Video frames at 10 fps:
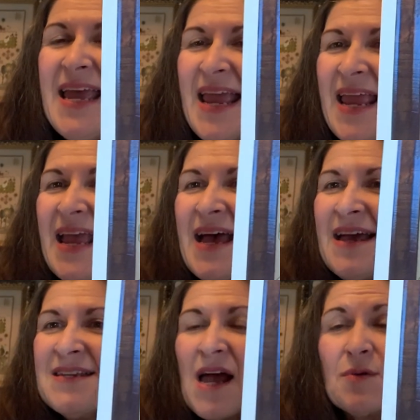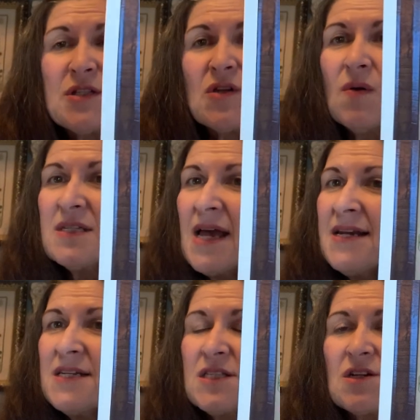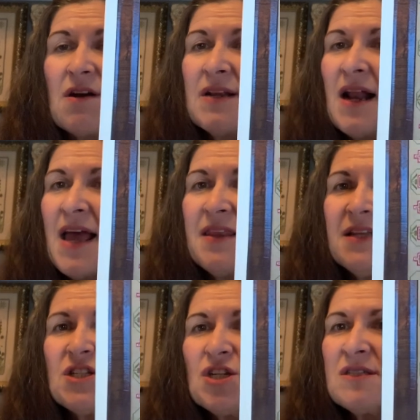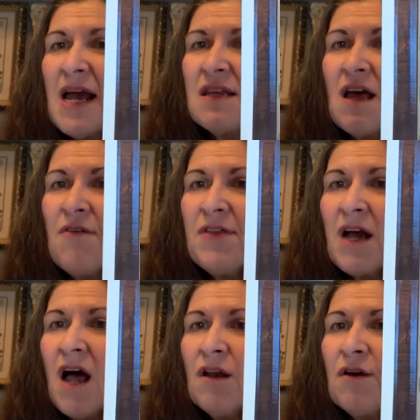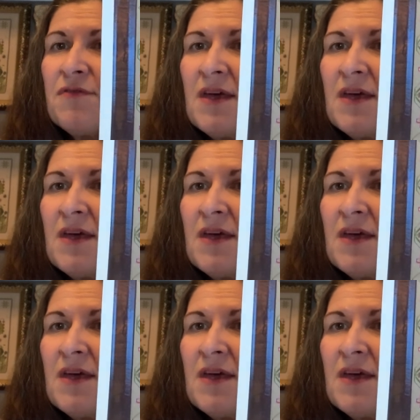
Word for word: And I was so excited to start it. I, it's just, I love the color of